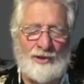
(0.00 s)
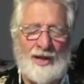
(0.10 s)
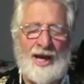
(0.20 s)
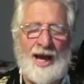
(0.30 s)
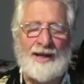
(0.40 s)

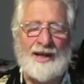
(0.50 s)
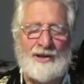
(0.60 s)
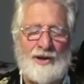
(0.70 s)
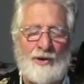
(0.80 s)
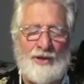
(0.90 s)
and I know
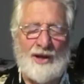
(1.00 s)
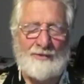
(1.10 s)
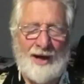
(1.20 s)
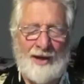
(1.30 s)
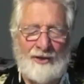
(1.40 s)
that my
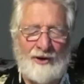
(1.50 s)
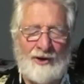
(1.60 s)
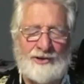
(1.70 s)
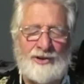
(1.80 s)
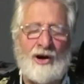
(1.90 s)
thoughts
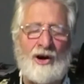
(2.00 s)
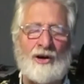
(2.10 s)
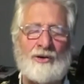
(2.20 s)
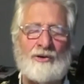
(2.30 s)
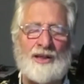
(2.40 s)
are
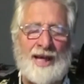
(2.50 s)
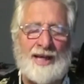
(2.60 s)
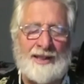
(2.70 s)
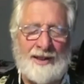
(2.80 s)
creating